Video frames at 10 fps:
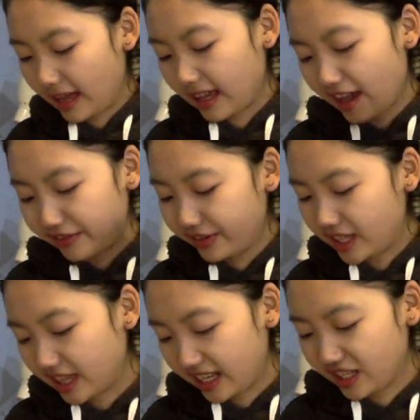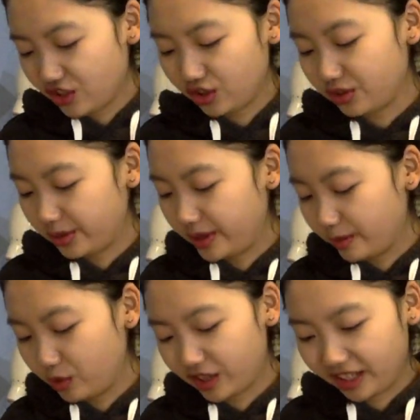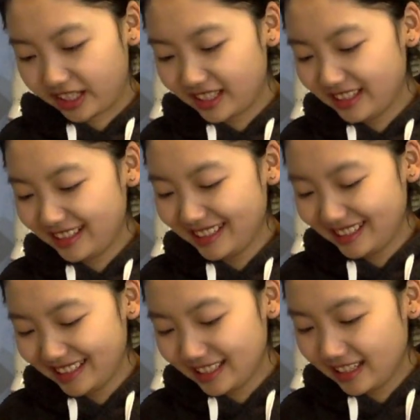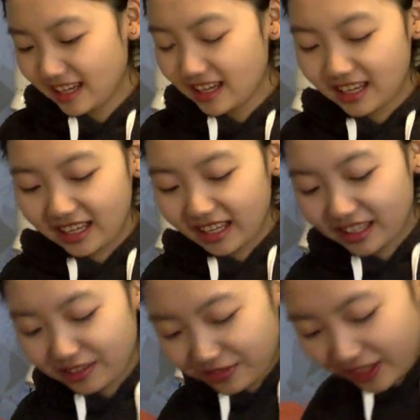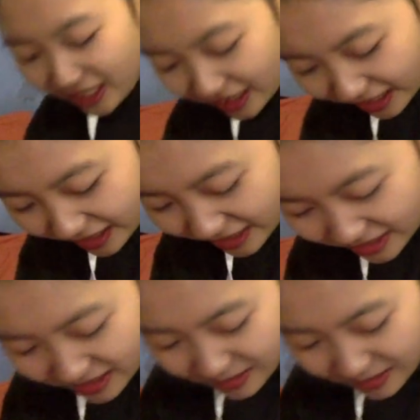Caffeine that hits you in the morning. And the funny thing is,